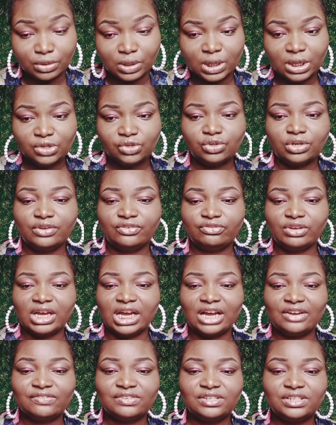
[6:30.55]
So if you
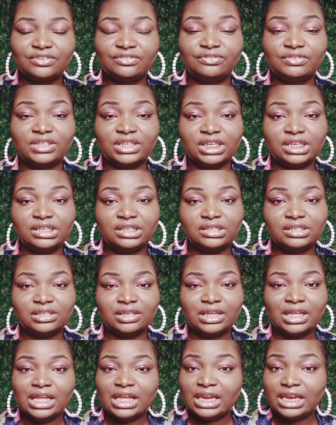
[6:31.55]
have syphilis,
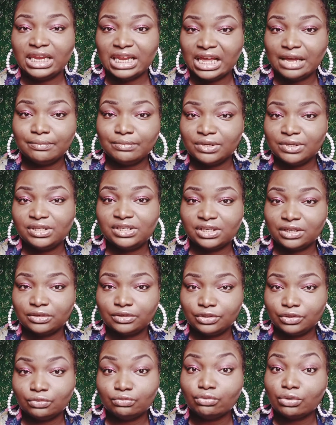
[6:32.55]
let me tell
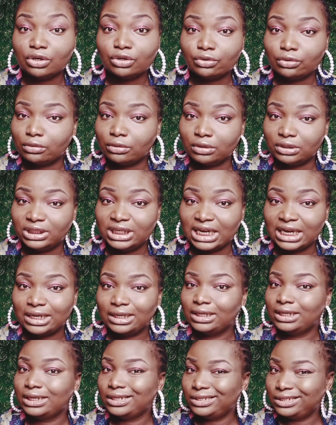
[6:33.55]
you one other
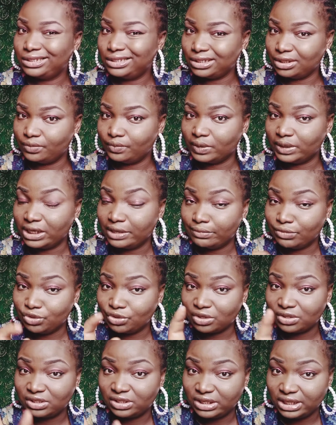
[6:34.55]
secret. Let me
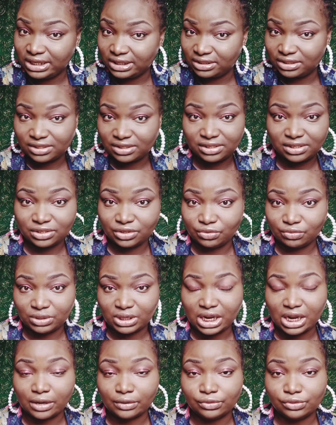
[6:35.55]
just leak the secret
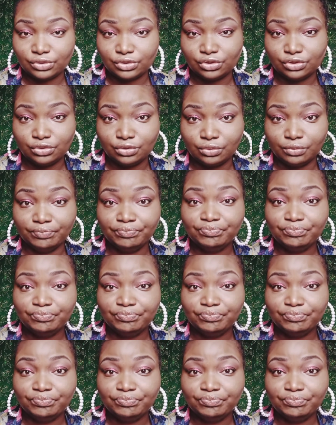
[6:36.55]
out to you.